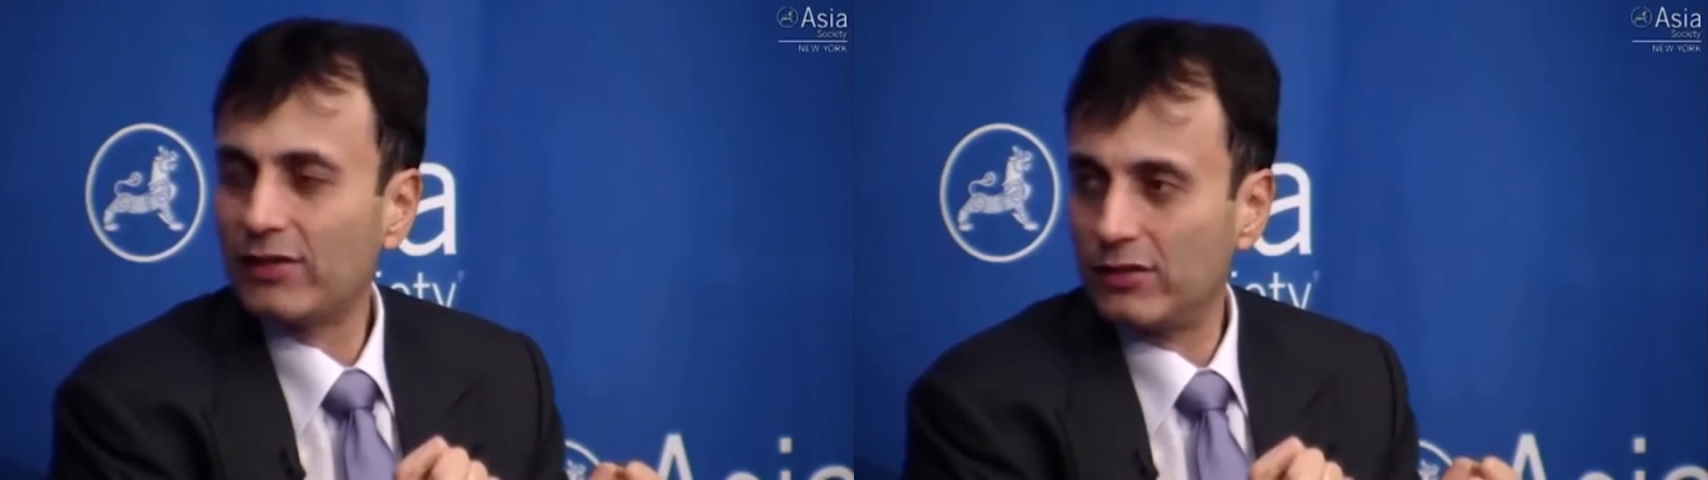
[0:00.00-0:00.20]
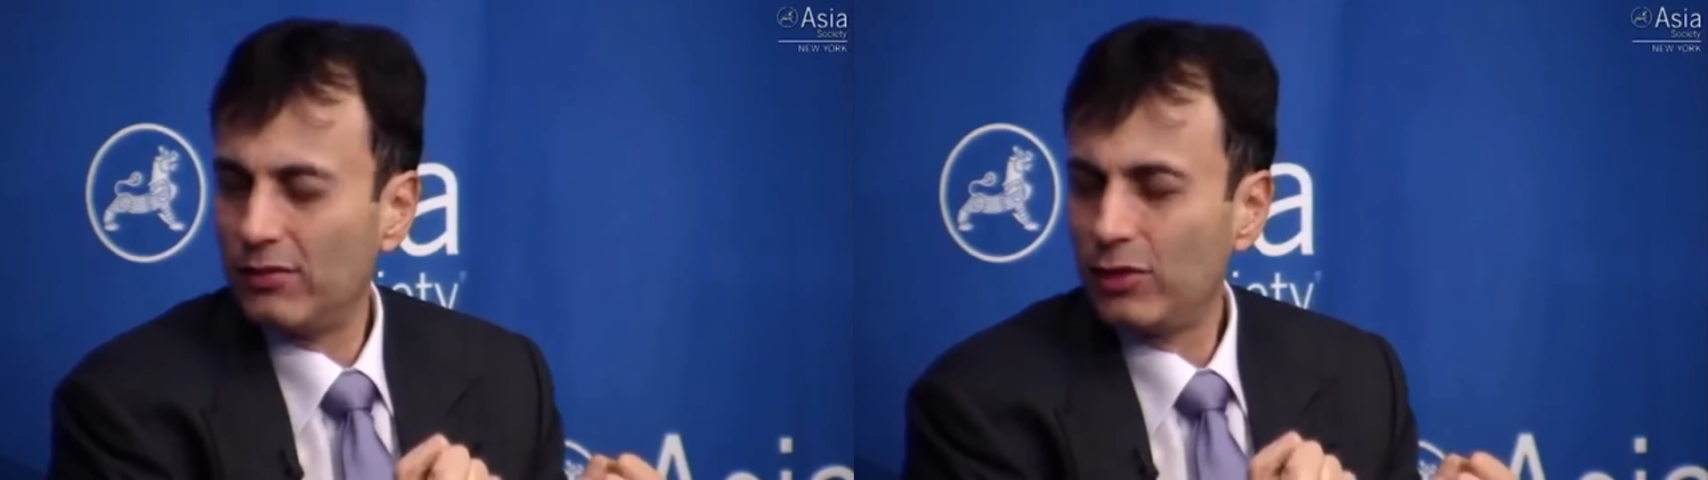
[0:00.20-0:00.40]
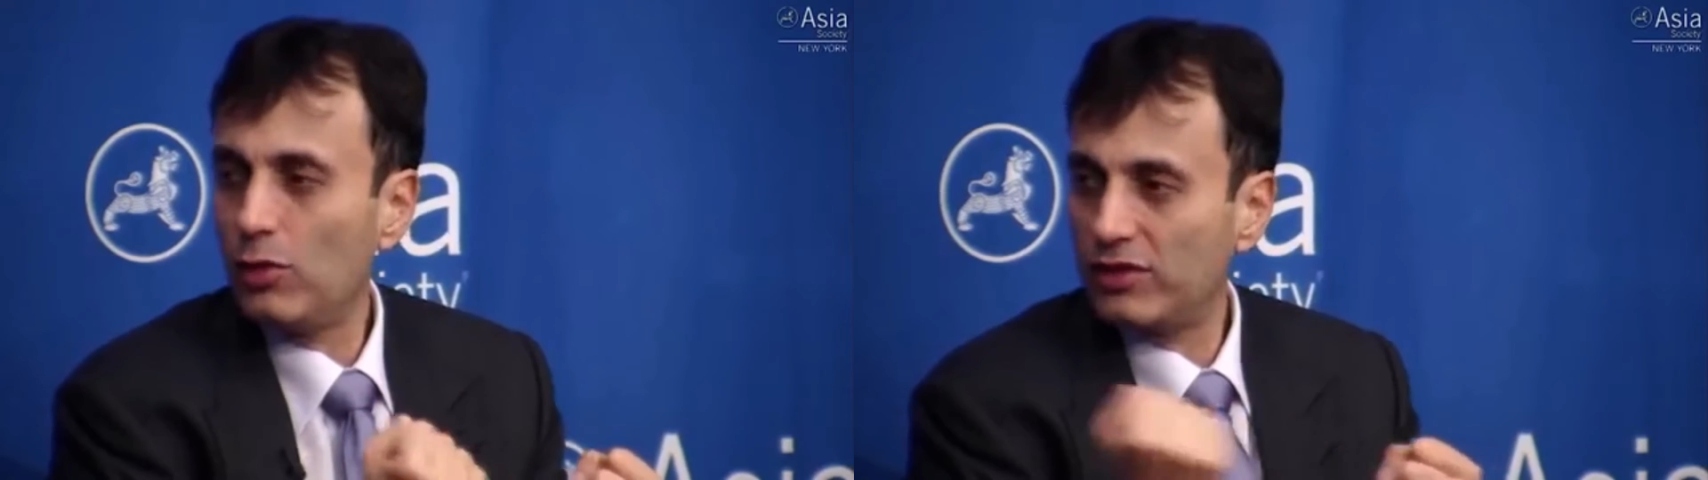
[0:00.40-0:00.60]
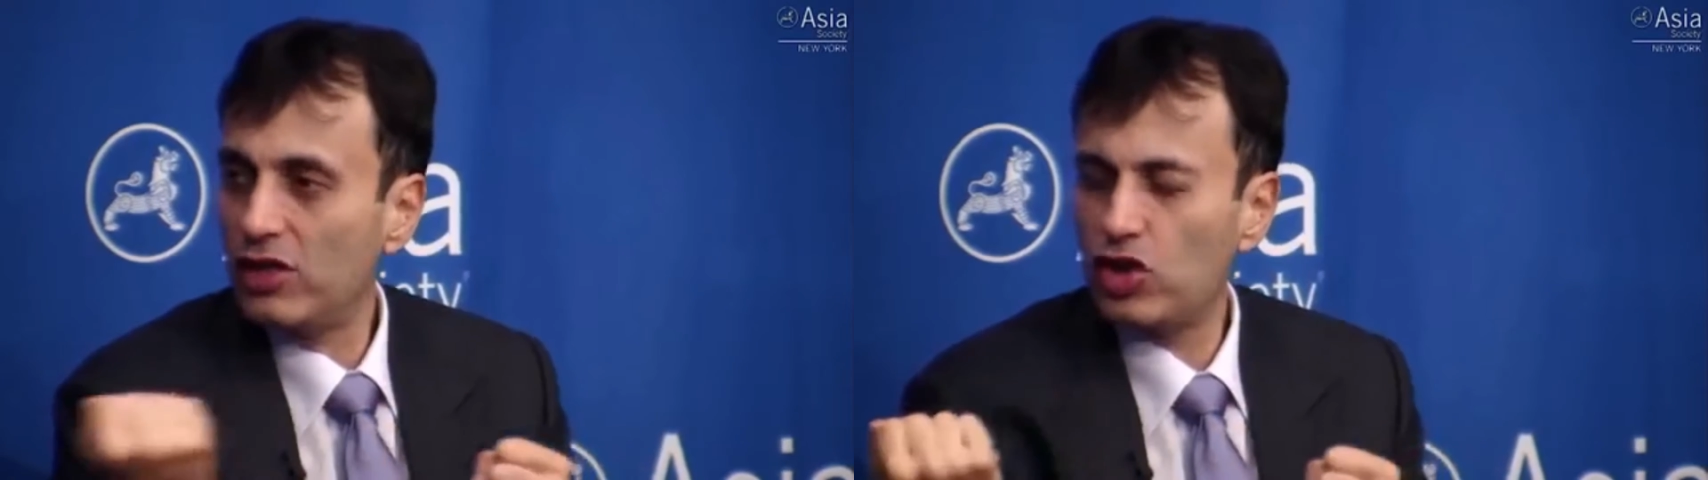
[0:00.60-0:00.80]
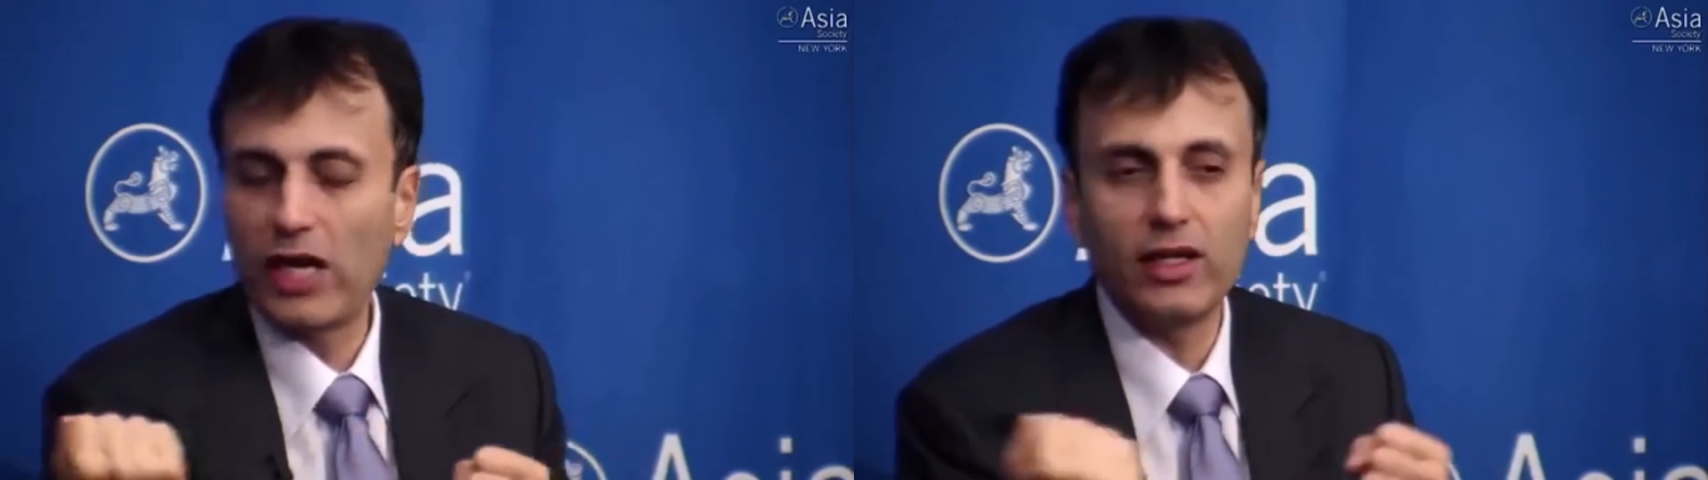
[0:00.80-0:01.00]
Yes, U.S.
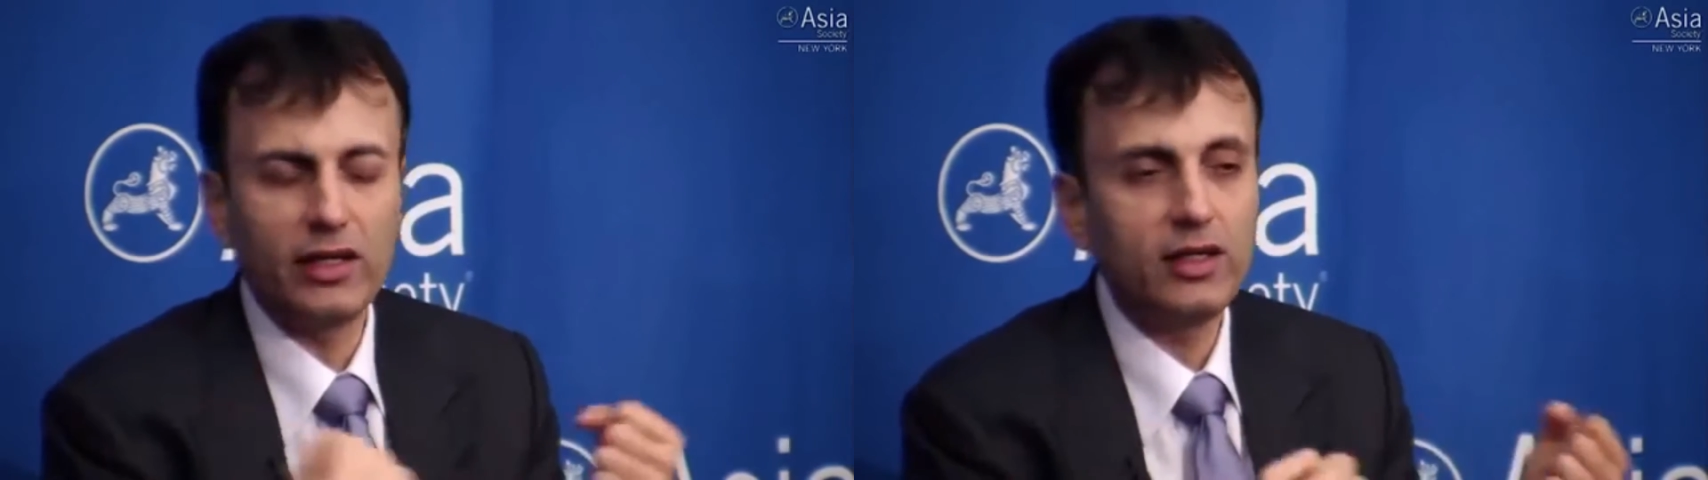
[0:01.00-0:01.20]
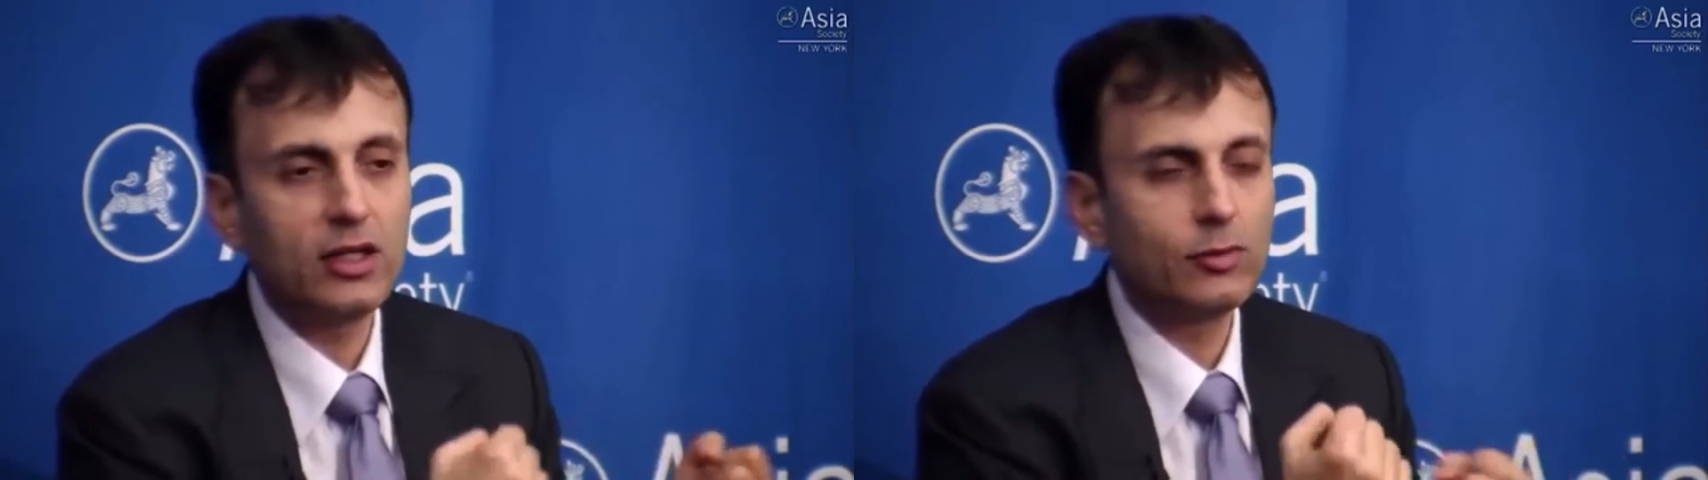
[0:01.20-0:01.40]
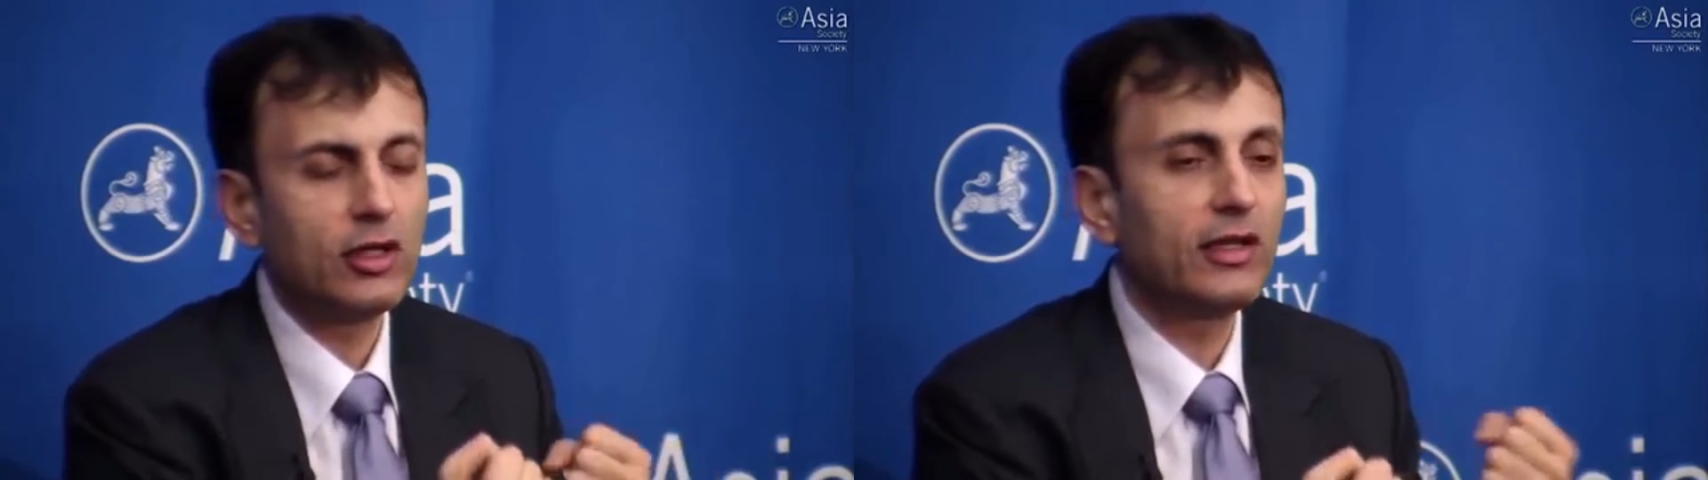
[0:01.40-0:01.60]
and China, in terms of,